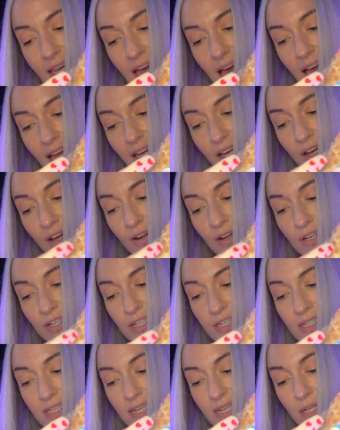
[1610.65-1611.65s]

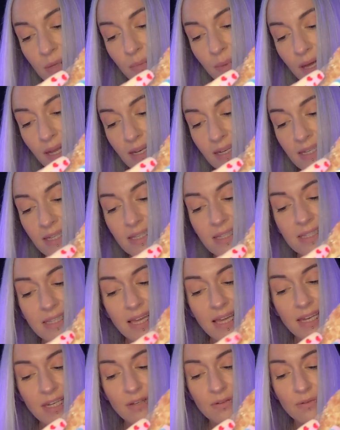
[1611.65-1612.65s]
Encourages independence
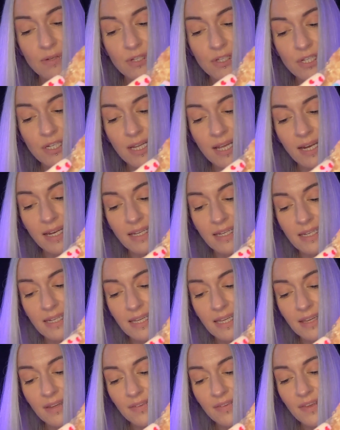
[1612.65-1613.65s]
and
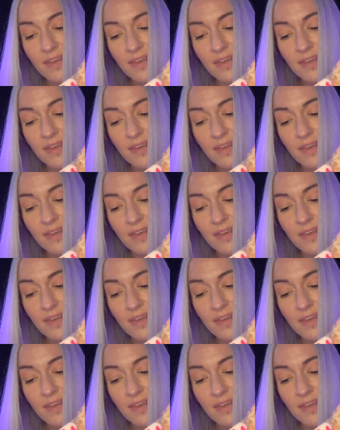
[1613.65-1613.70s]
originality,